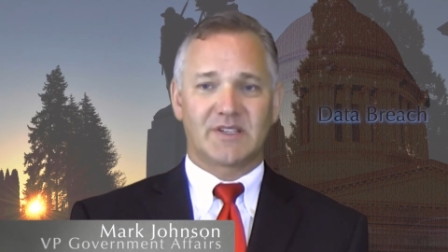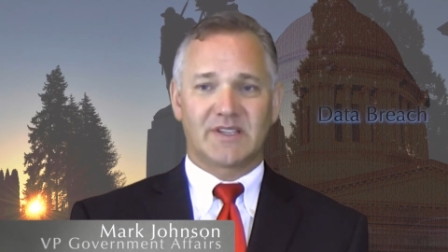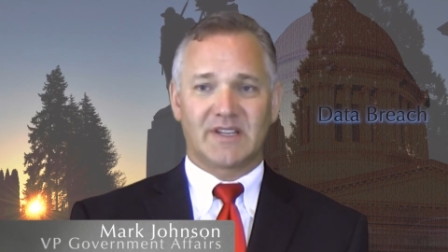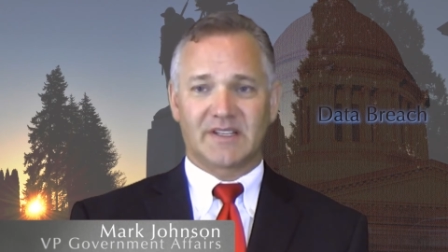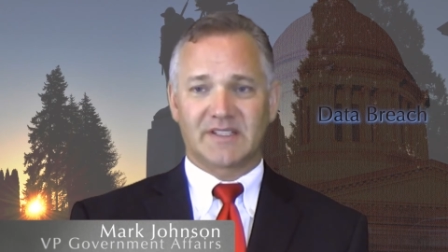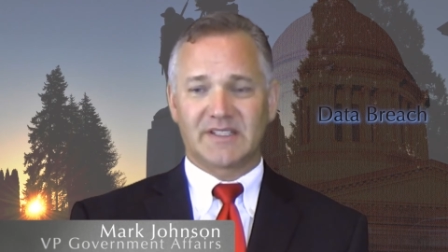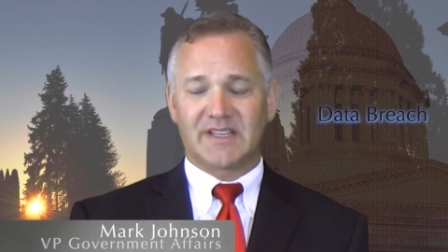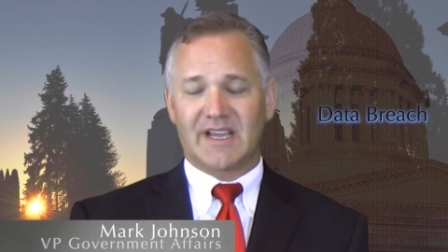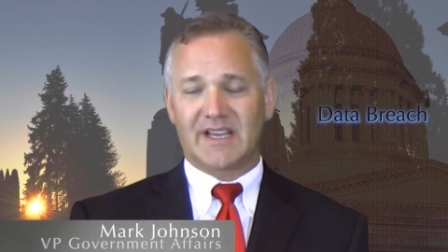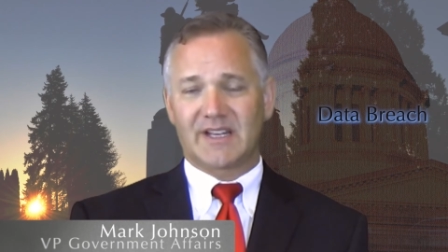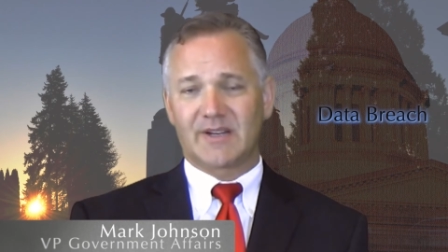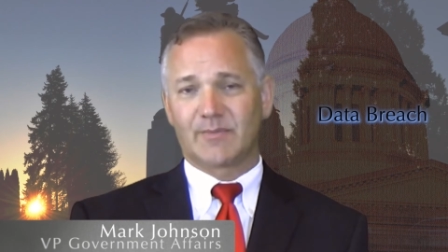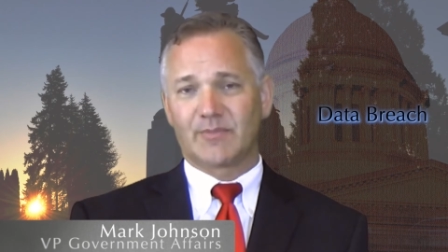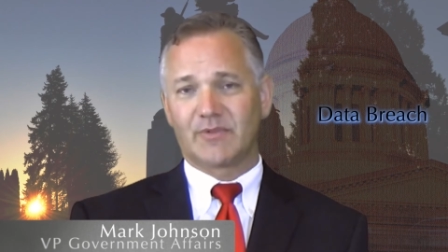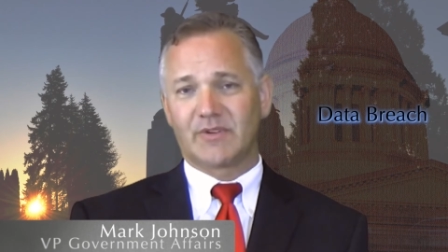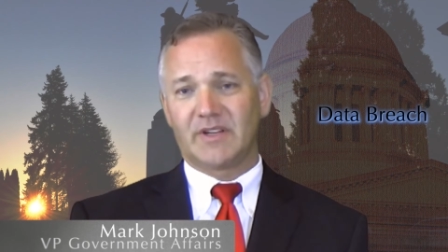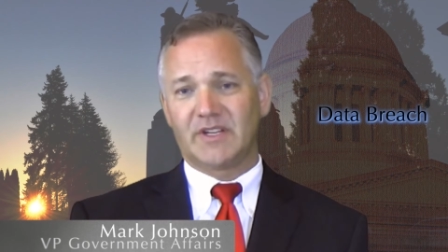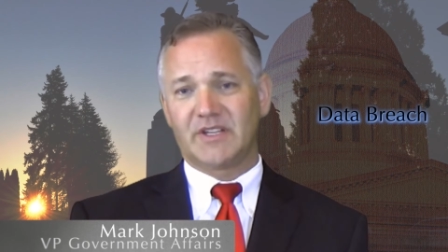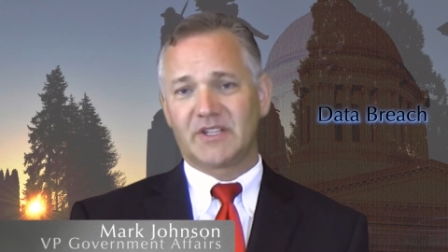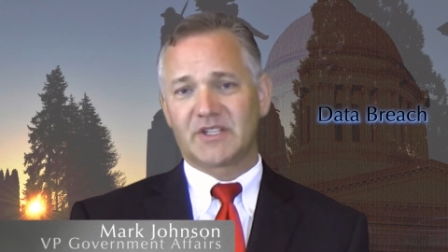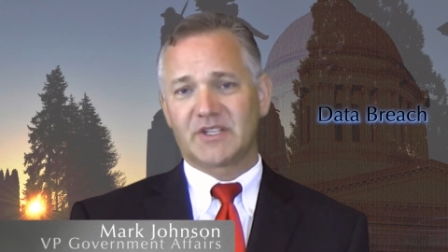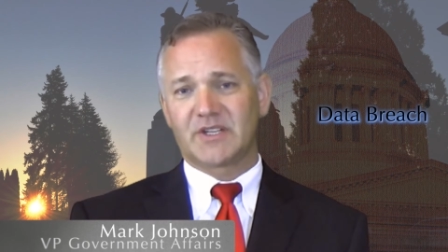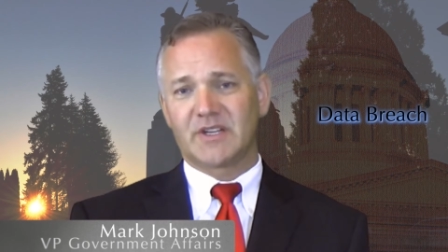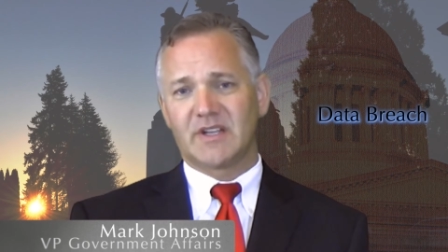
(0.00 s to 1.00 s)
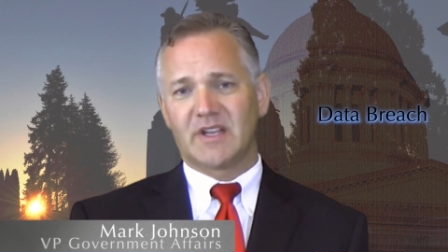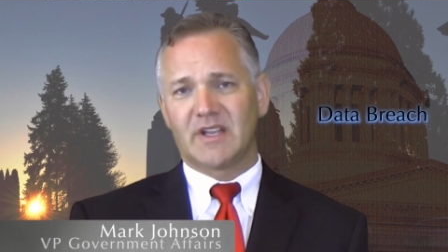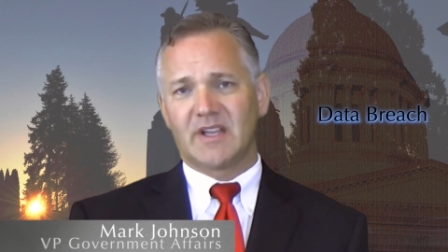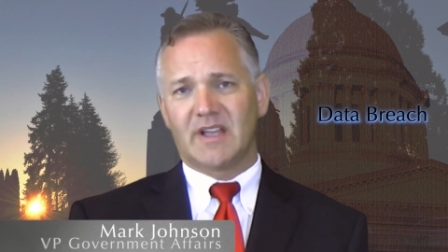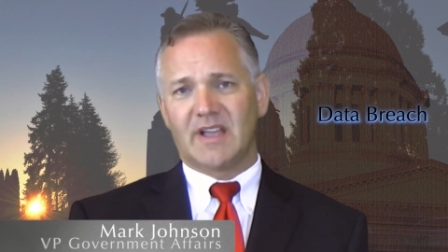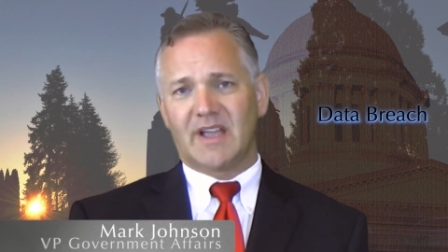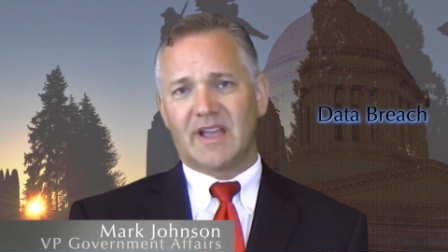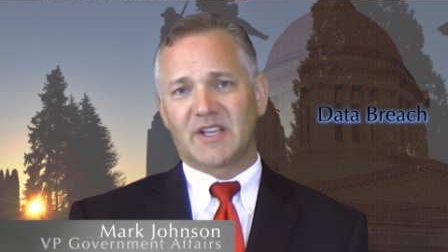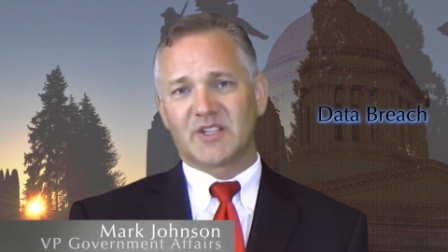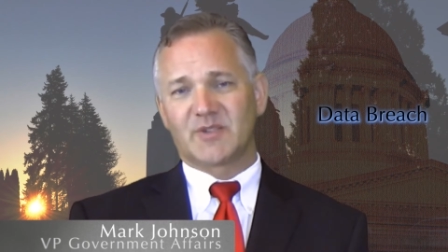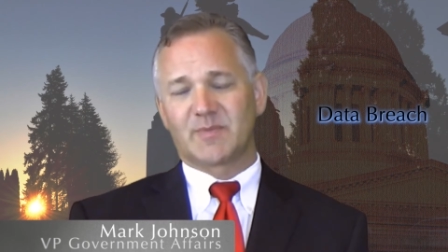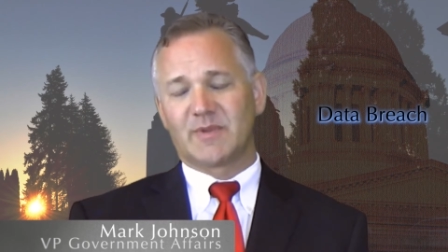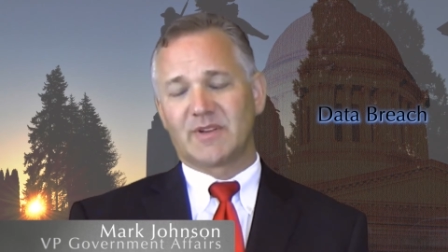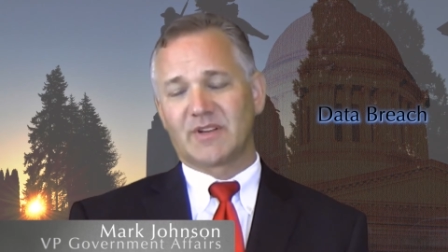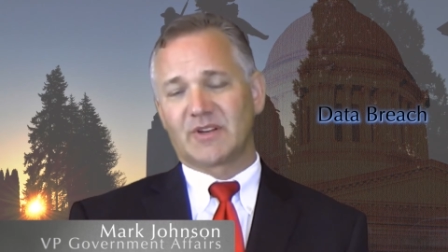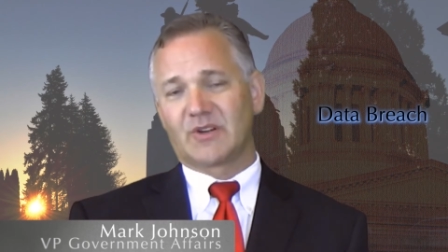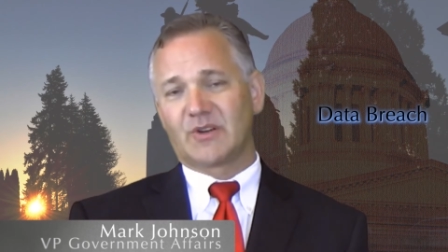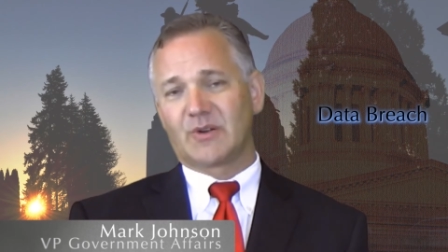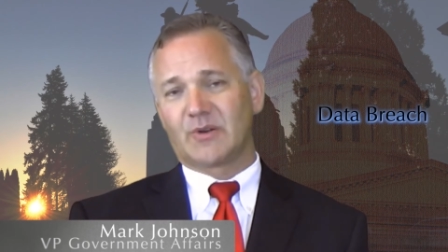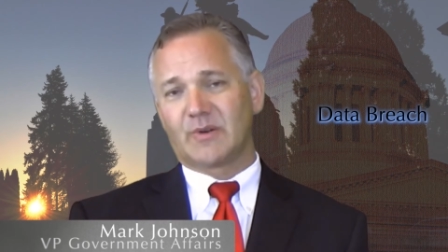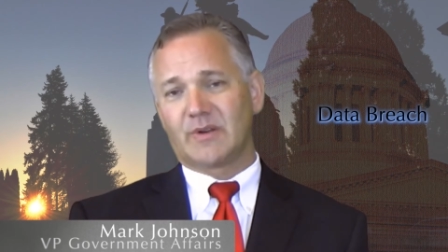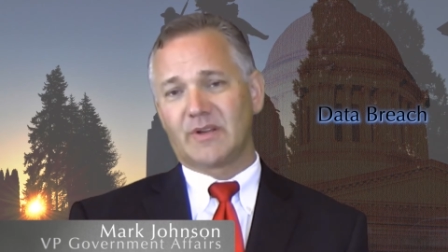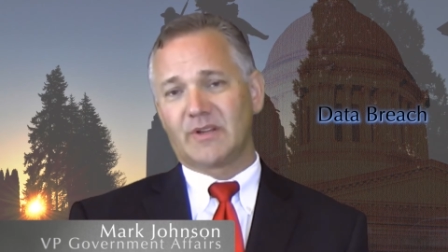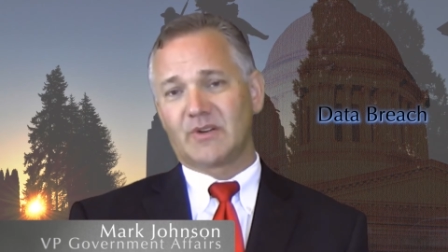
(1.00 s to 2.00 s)
Now, data breach has been
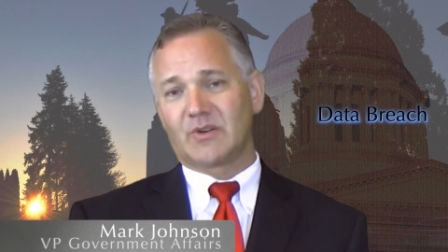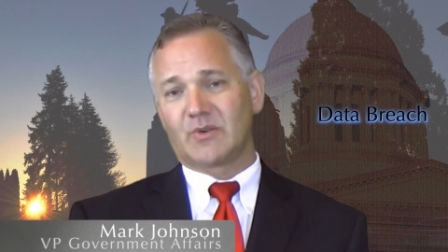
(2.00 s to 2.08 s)
occurring